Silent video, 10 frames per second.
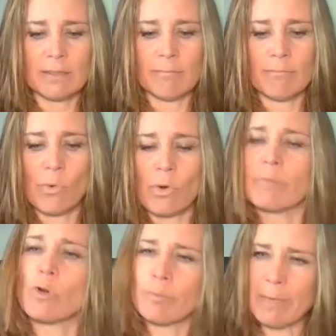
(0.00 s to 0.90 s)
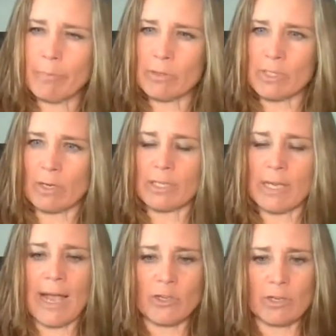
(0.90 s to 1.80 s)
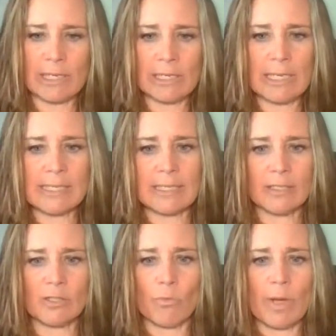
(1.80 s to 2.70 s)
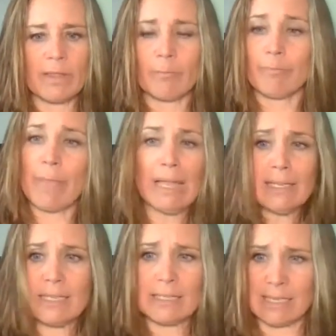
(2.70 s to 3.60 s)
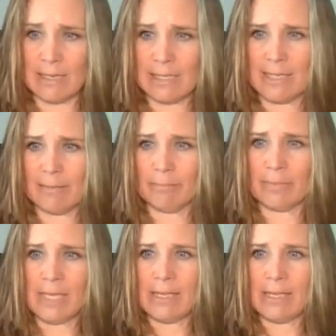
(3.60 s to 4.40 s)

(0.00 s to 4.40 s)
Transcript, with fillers: more and more people start to actually listen to what their belly is telling them.